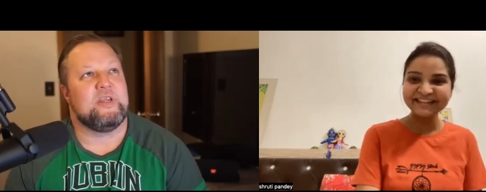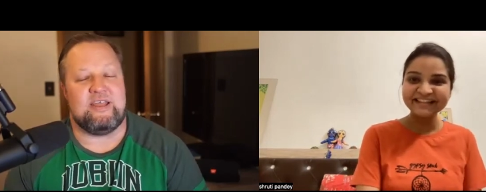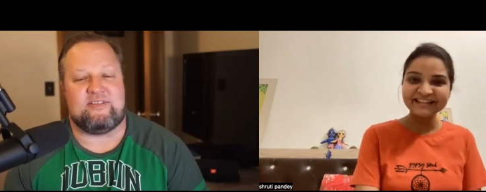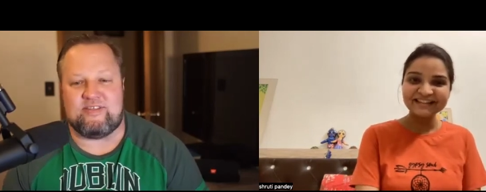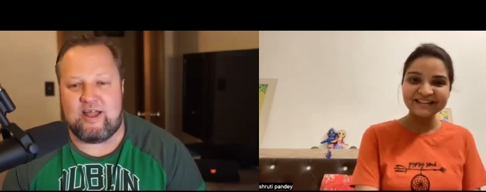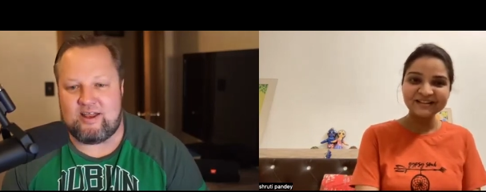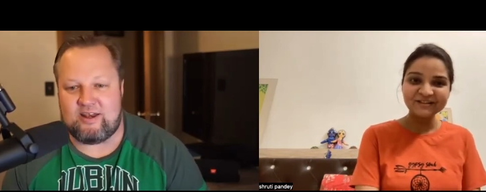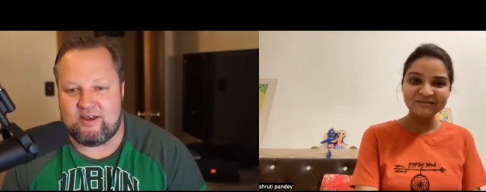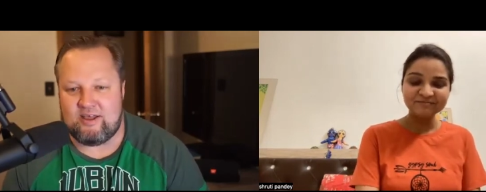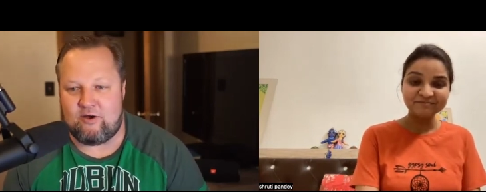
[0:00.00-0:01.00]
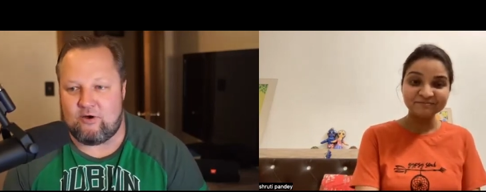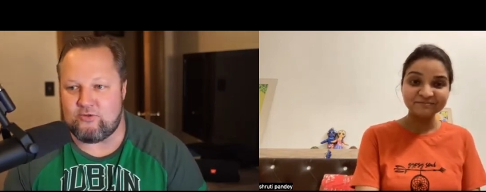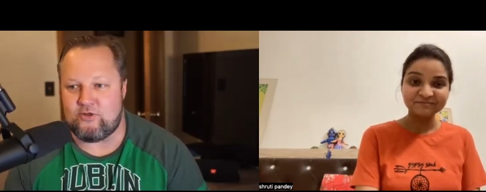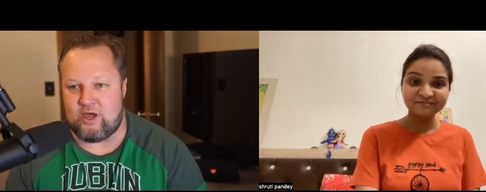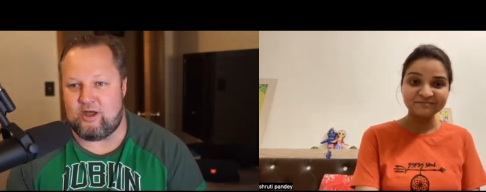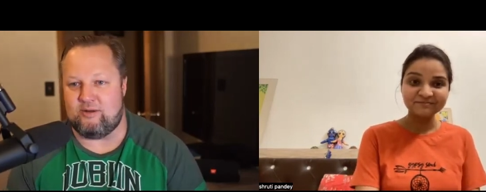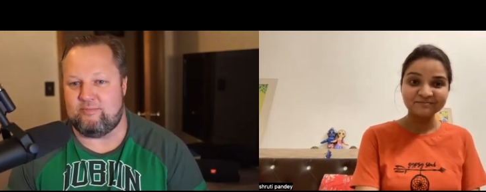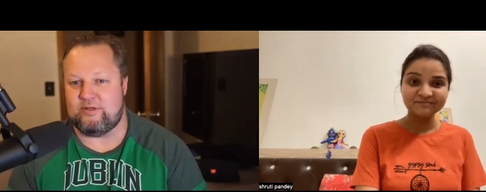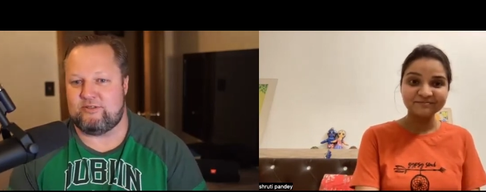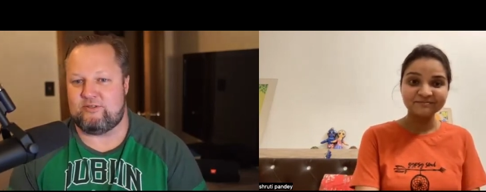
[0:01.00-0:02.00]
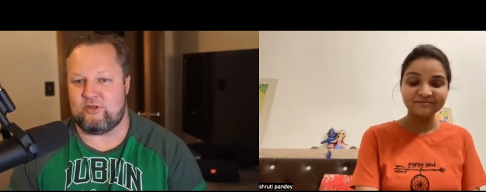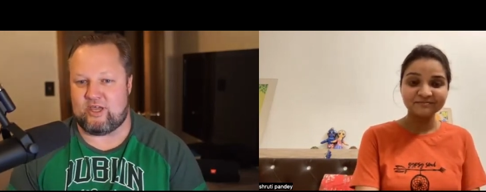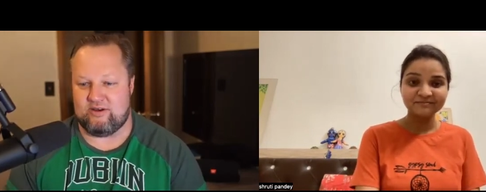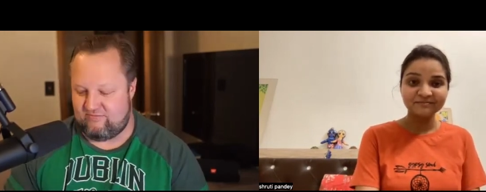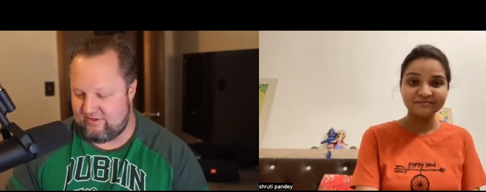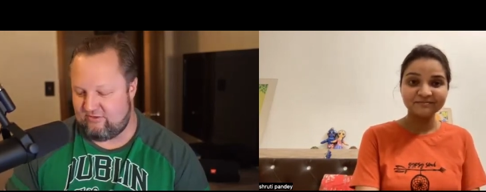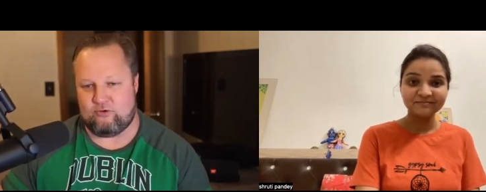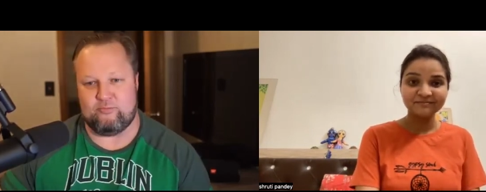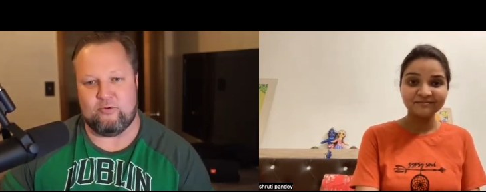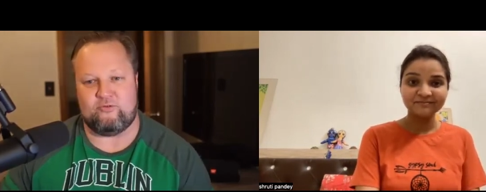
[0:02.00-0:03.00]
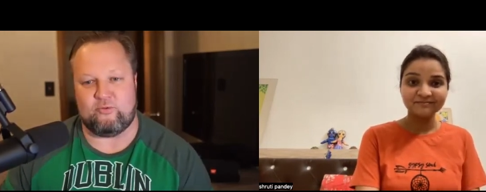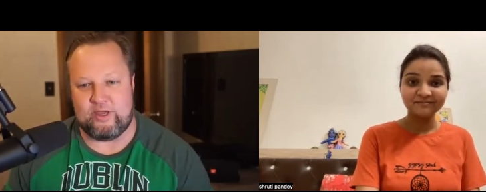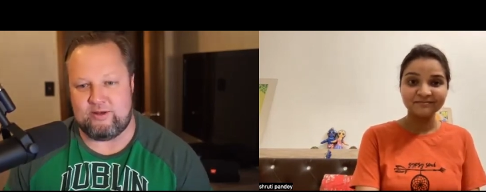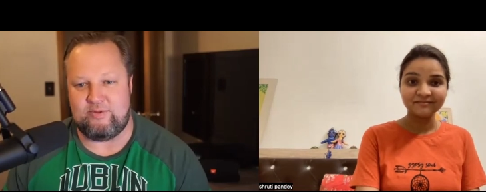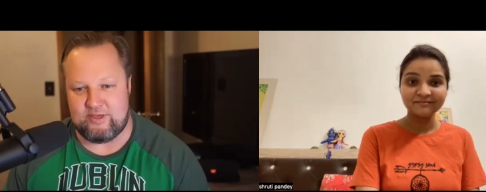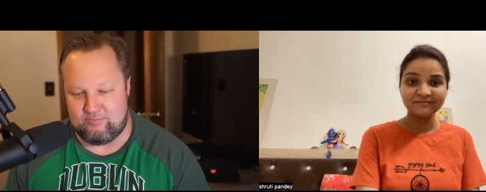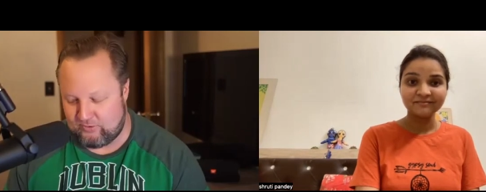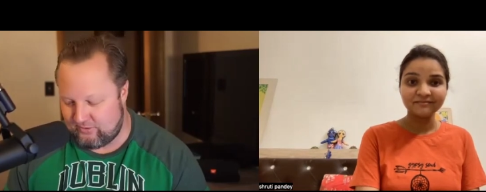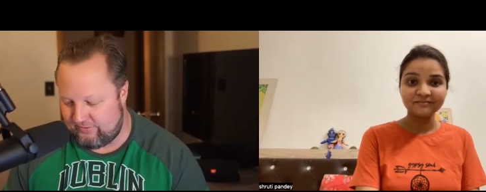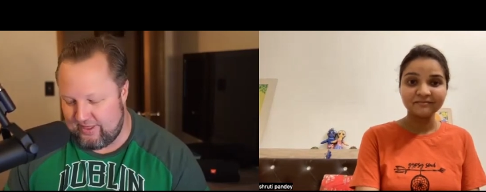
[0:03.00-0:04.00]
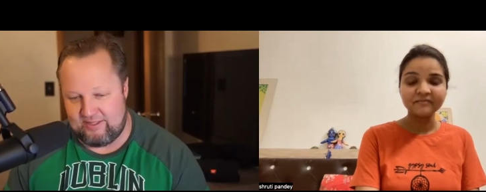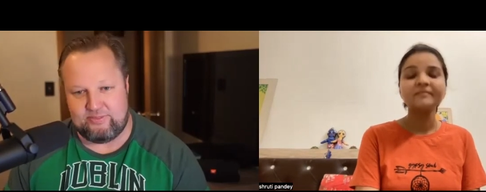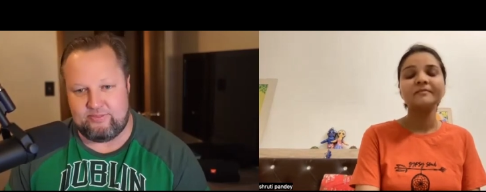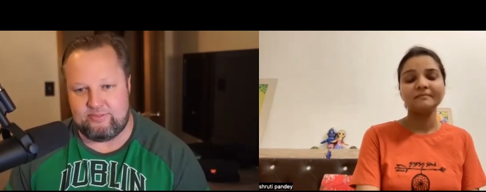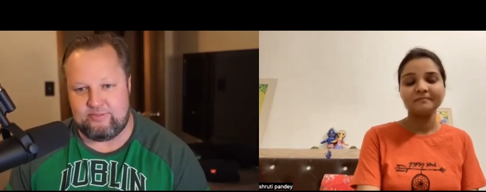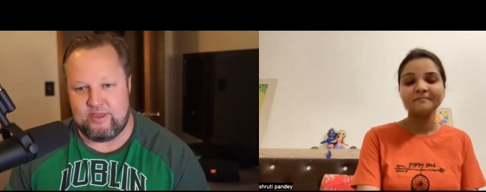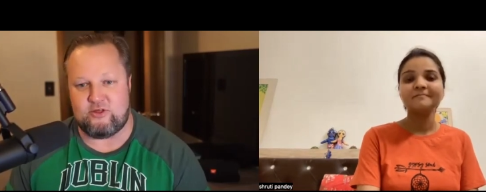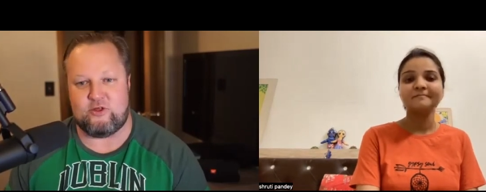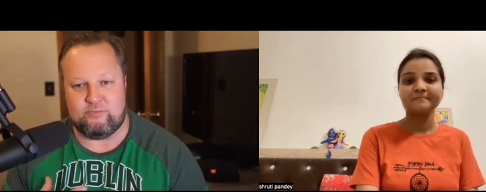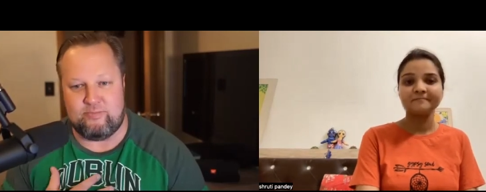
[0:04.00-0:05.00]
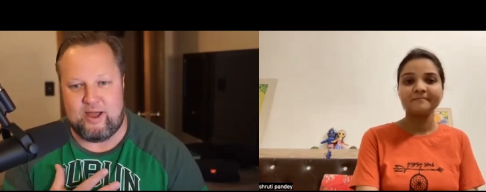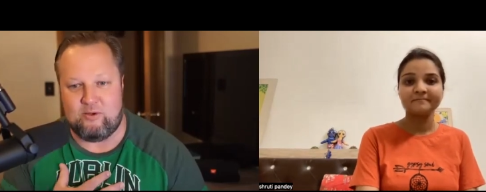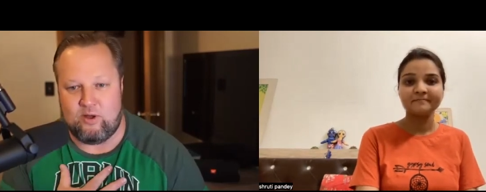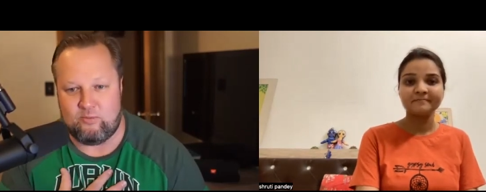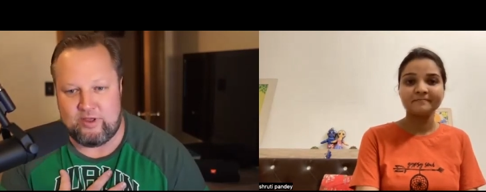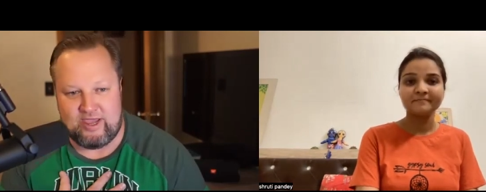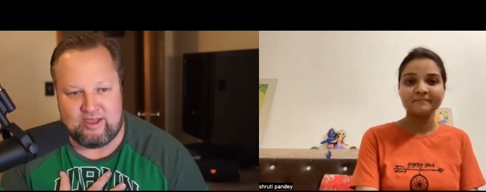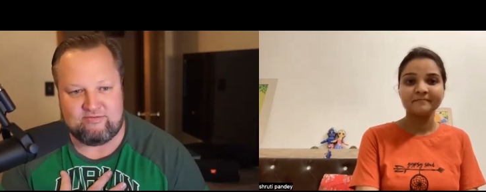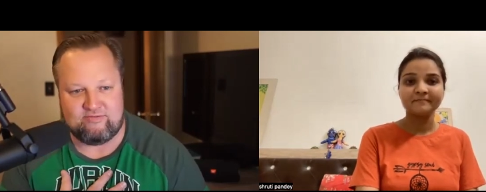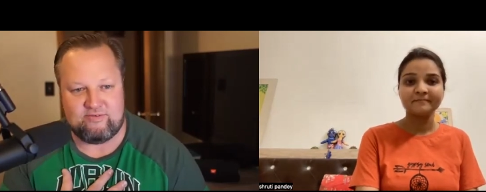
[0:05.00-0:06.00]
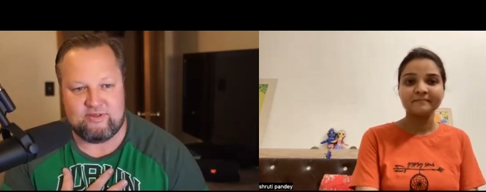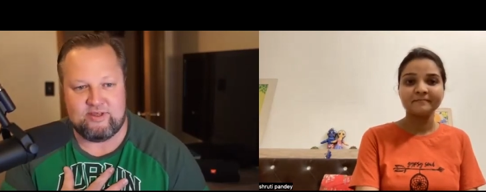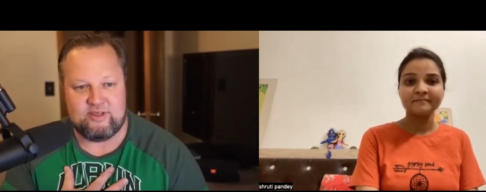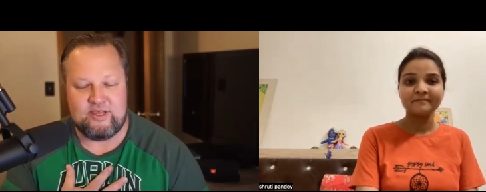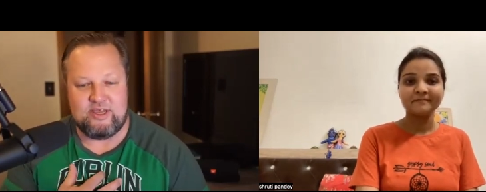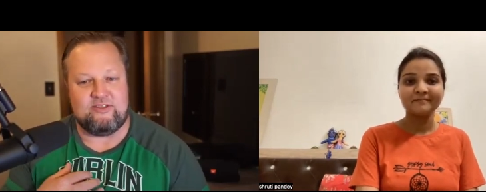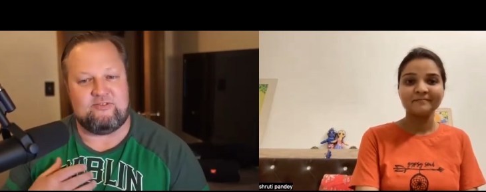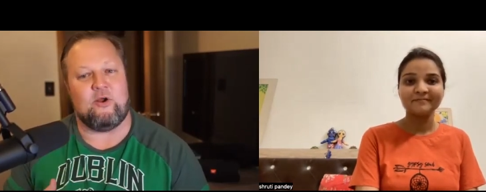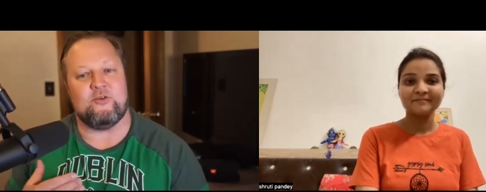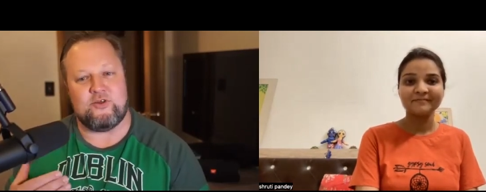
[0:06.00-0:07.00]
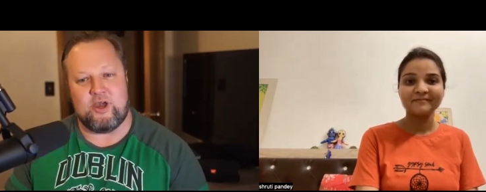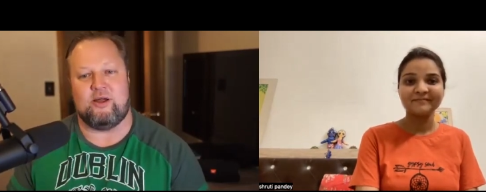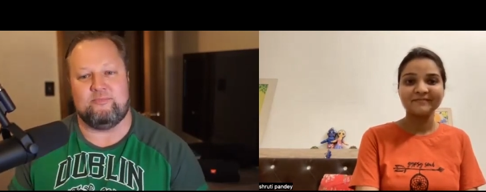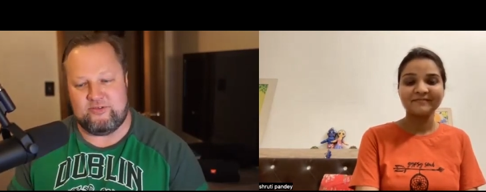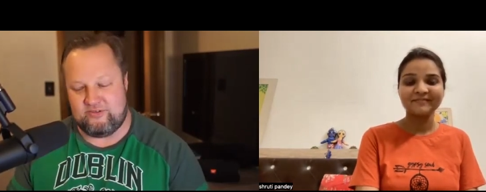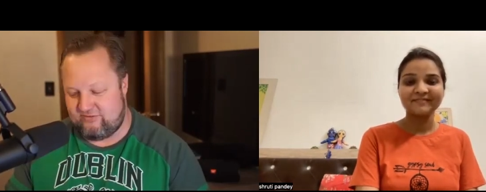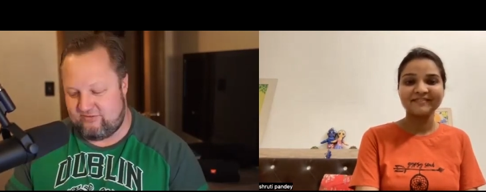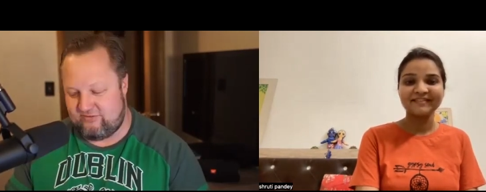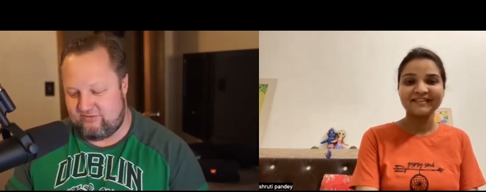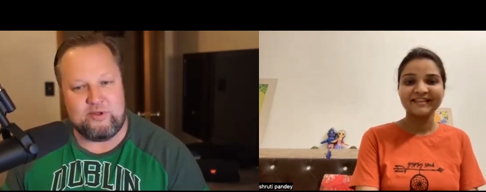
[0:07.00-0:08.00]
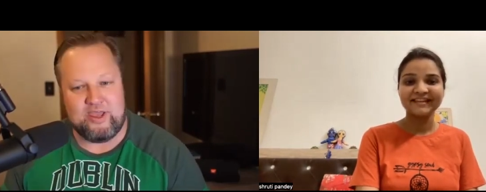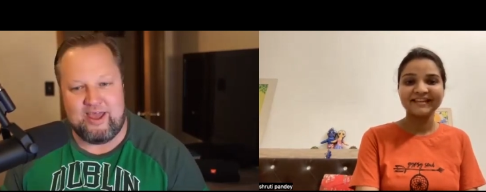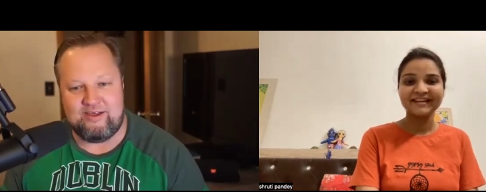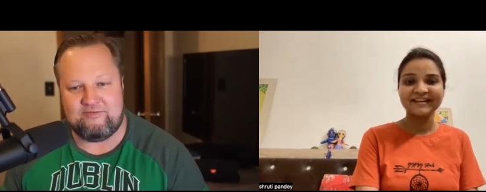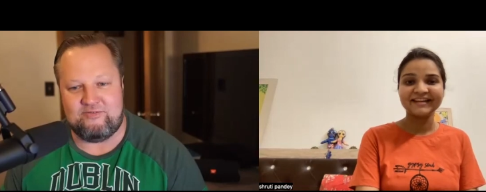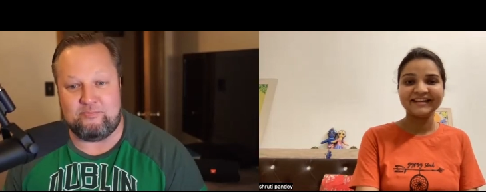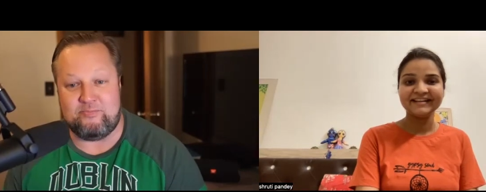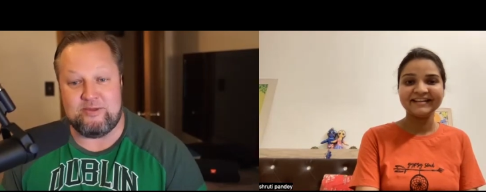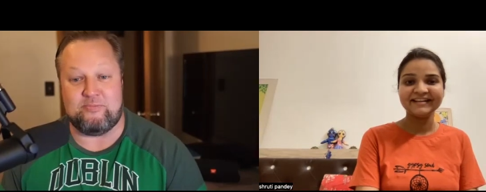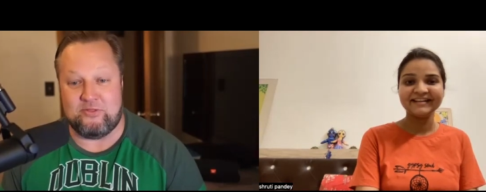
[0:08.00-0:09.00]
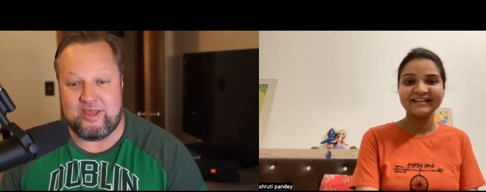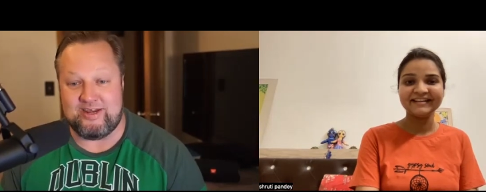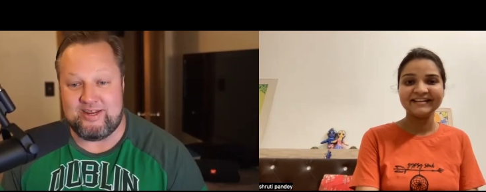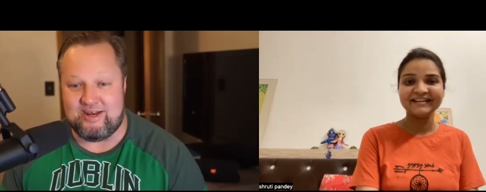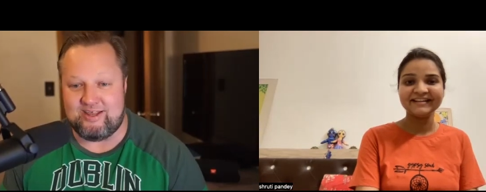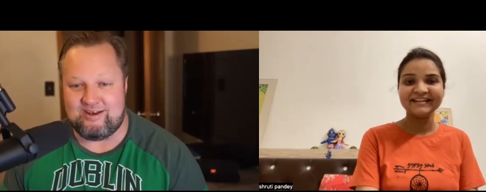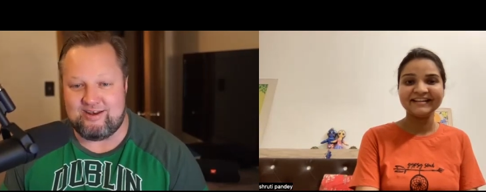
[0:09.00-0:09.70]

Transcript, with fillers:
Speaker 1: It's not our job to convince or persuade people that they should buy what we have. It's our job to sell what we have to people that need it.